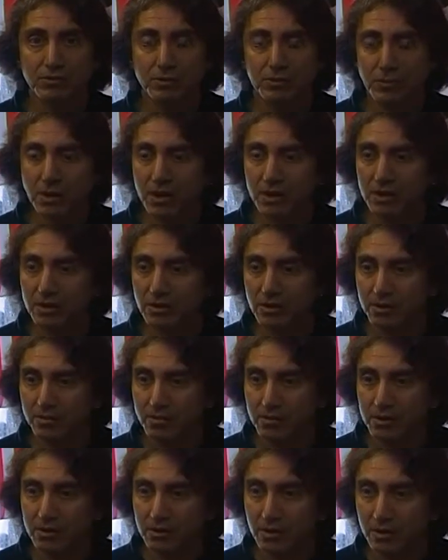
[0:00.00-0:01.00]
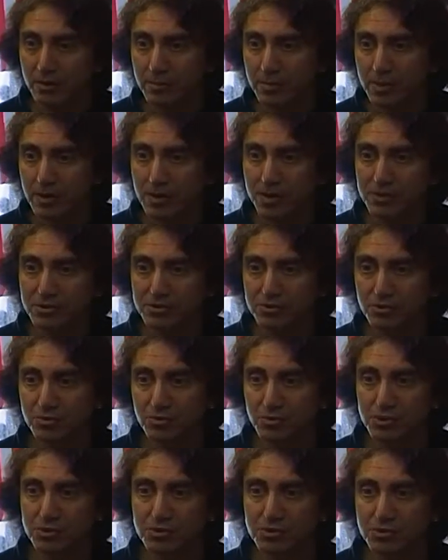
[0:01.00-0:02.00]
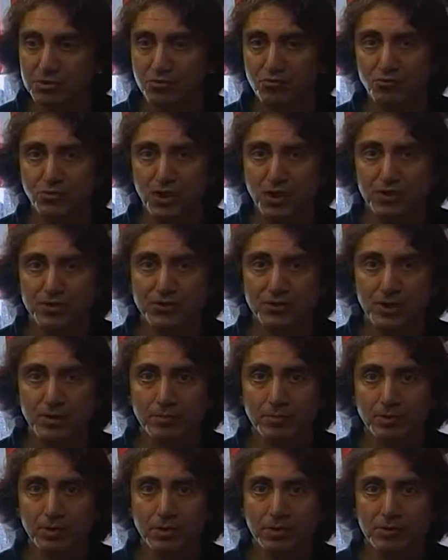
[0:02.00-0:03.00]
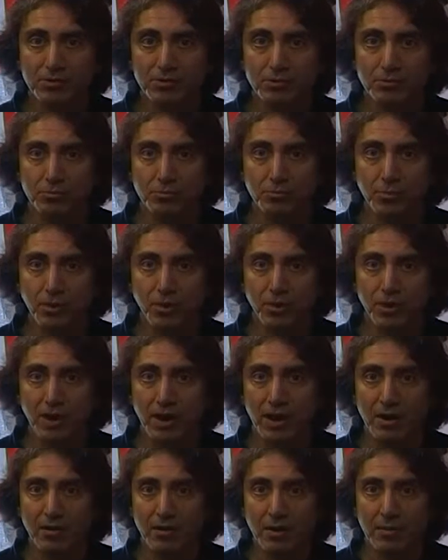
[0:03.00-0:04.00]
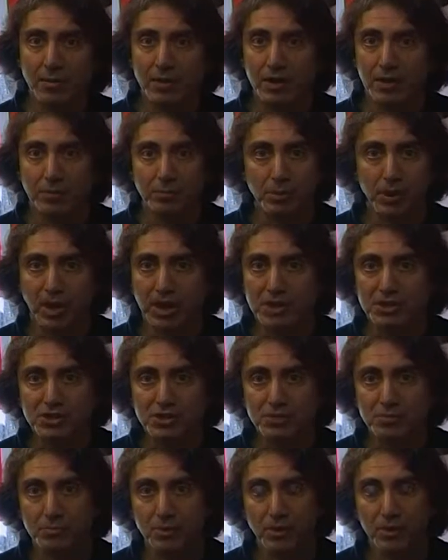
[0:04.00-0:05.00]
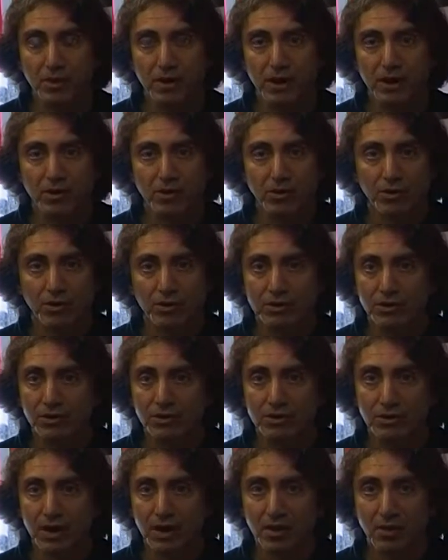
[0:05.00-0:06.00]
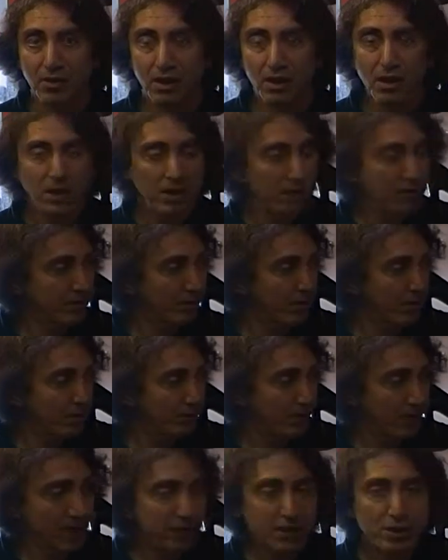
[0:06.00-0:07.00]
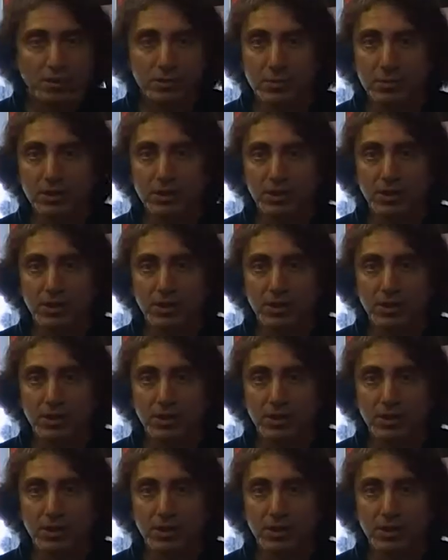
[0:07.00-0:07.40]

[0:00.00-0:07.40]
to make a living. I mean, it's to it's to rig something to burn out. I mean, appliances burn out early now. Vacuum